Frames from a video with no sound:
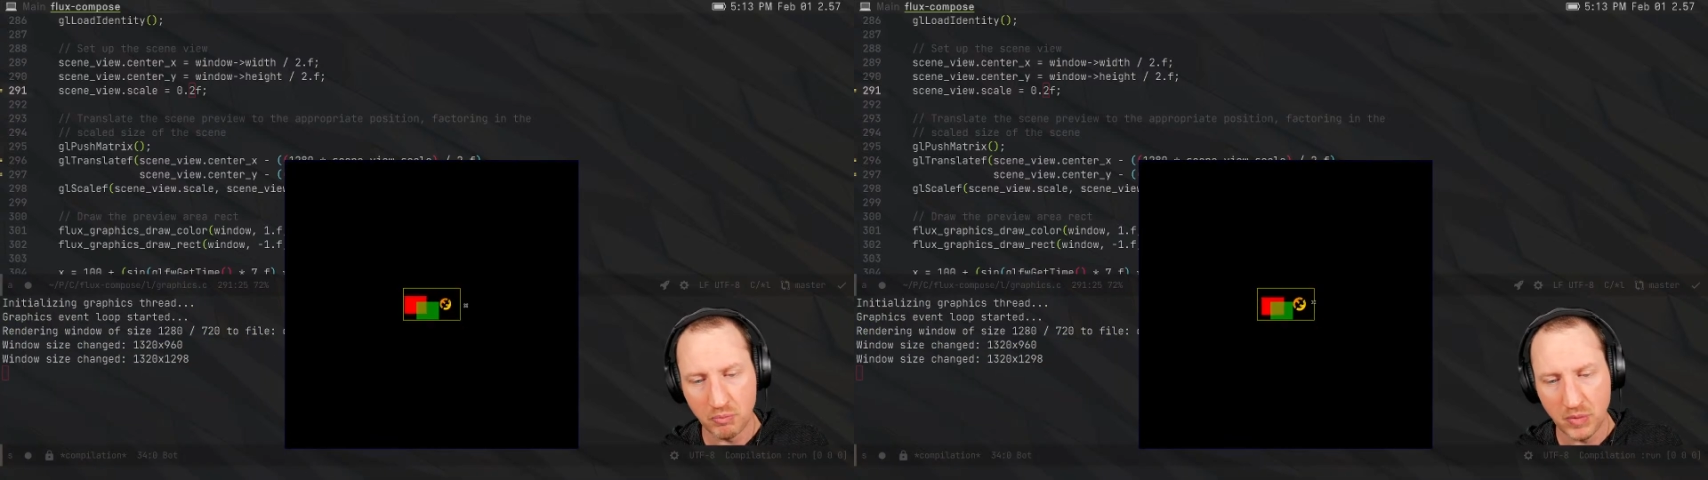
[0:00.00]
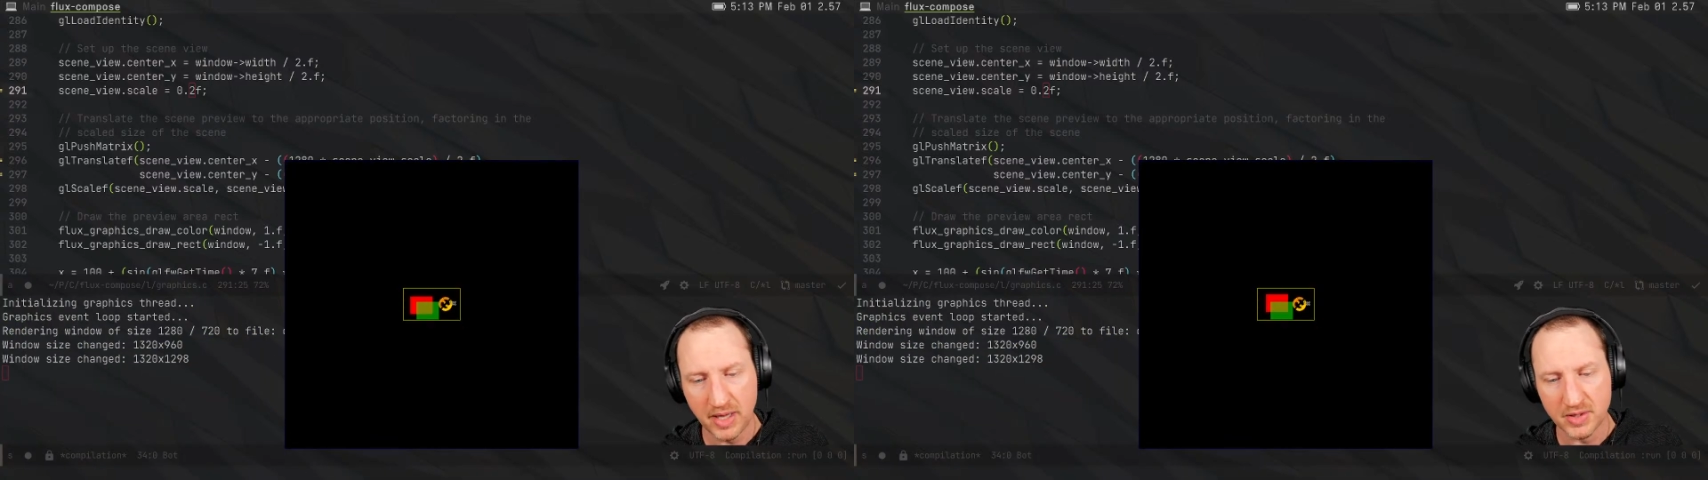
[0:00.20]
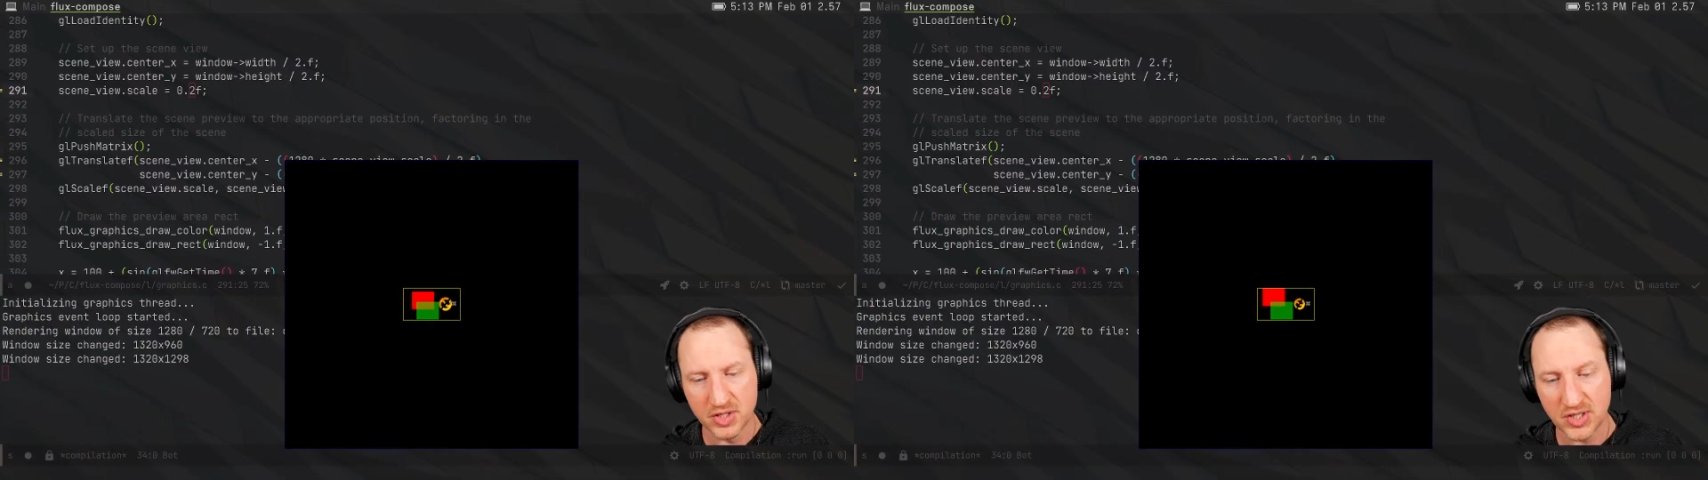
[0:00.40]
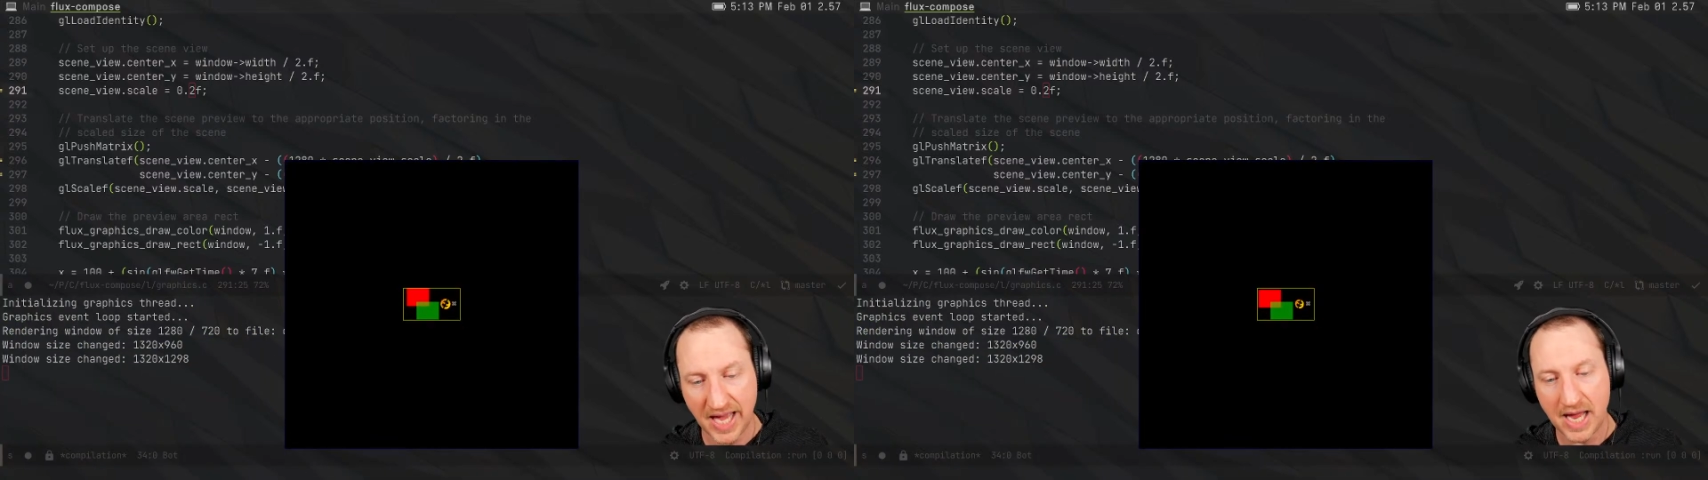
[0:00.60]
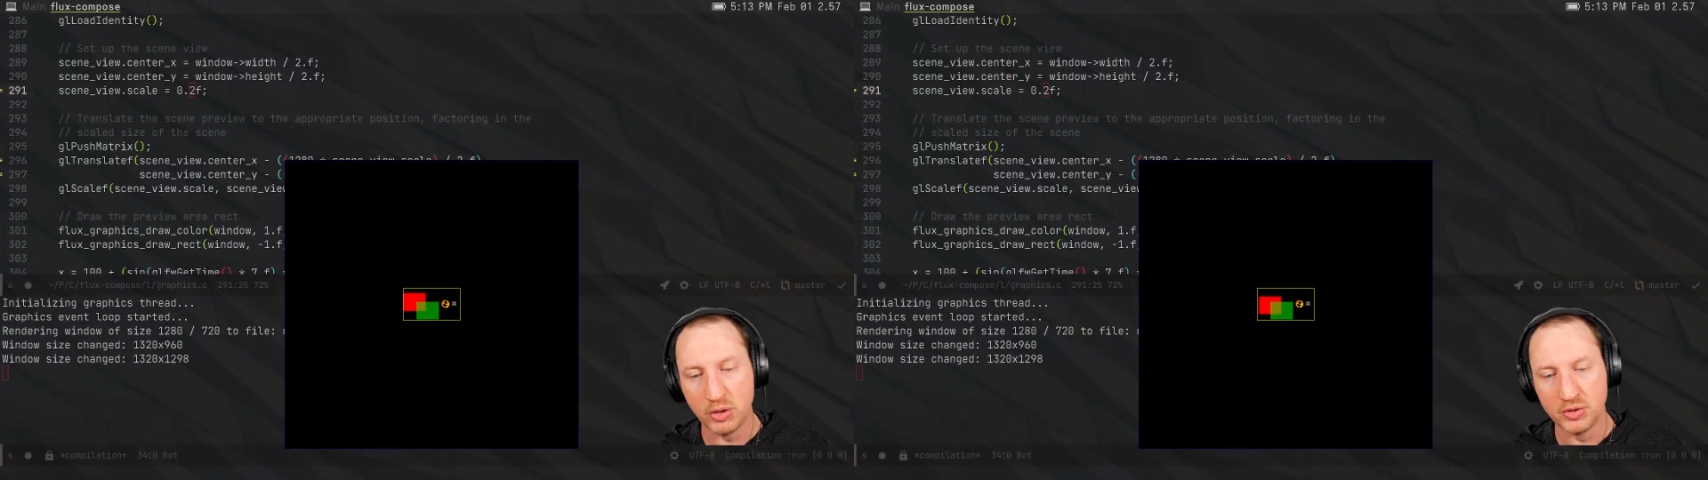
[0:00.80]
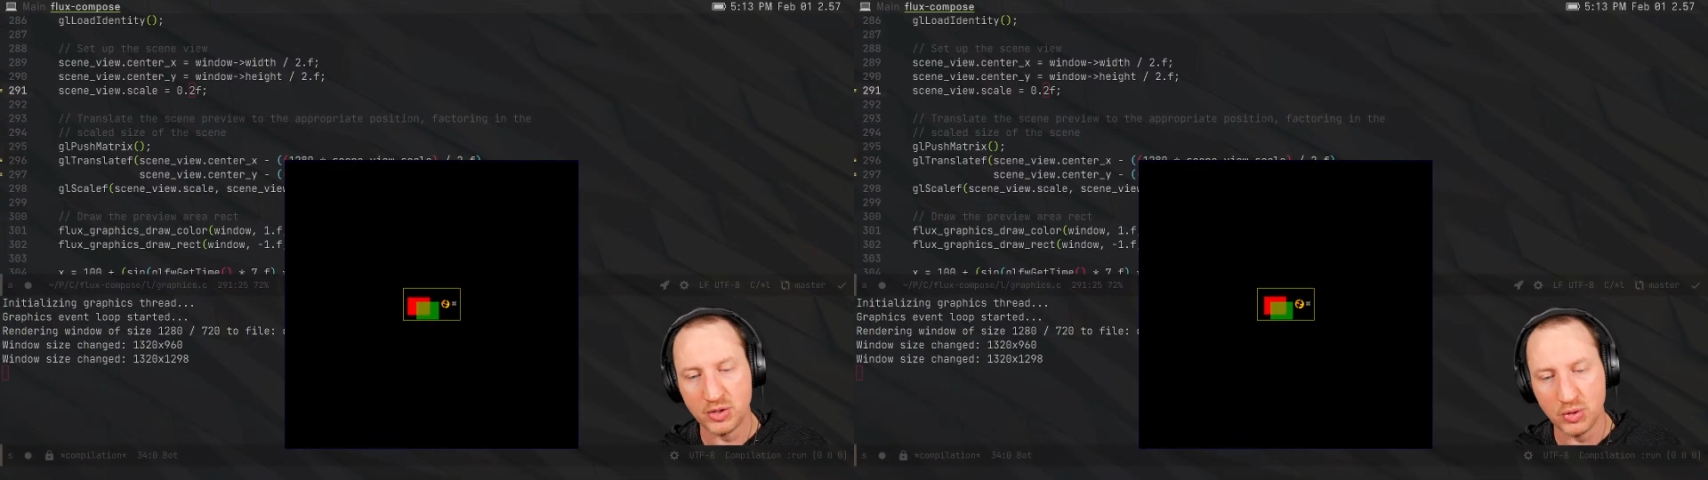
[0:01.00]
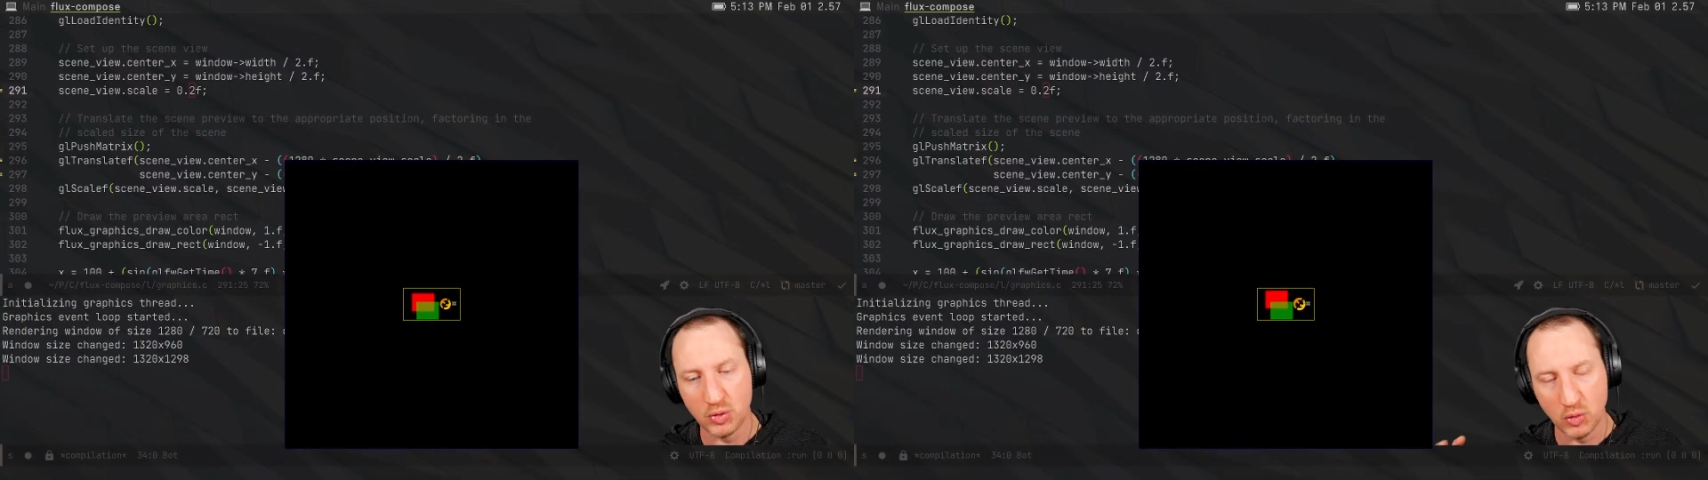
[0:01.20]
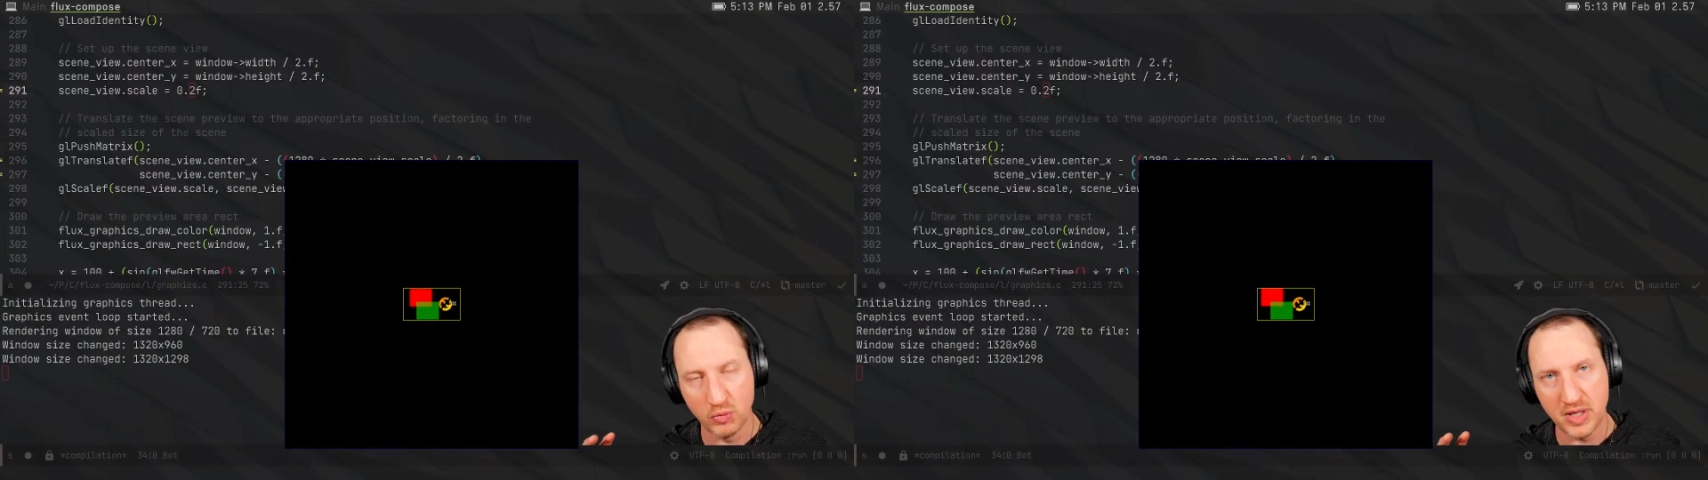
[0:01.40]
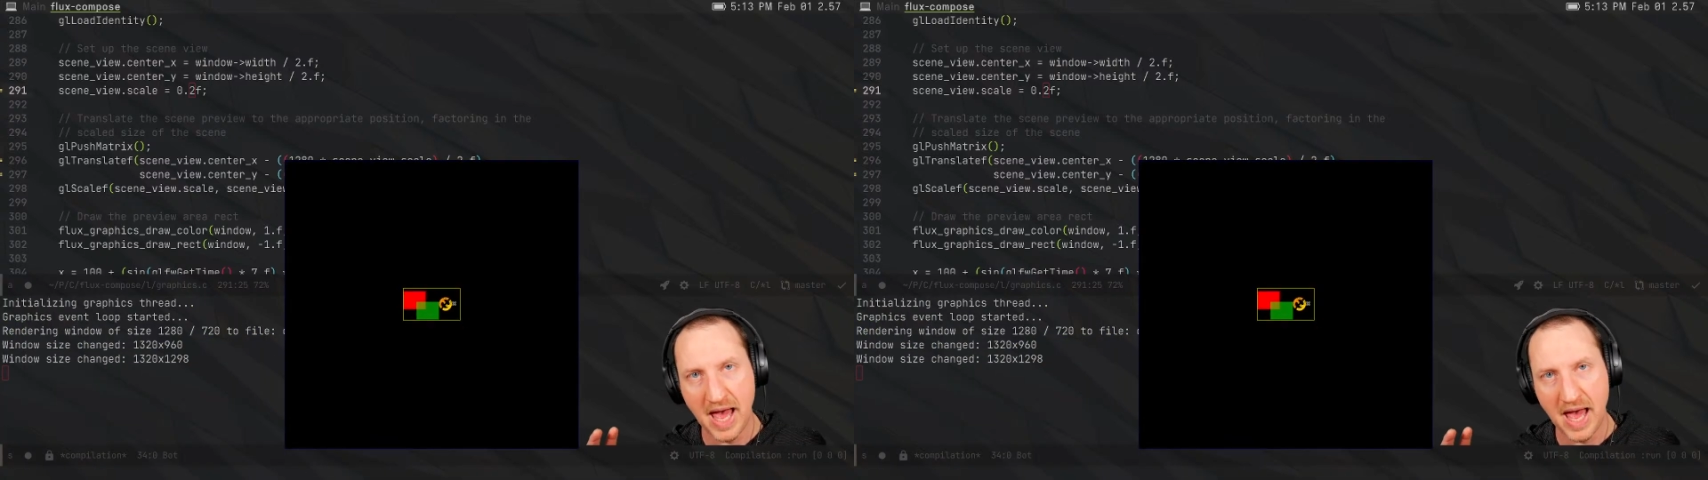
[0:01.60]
is scaled to the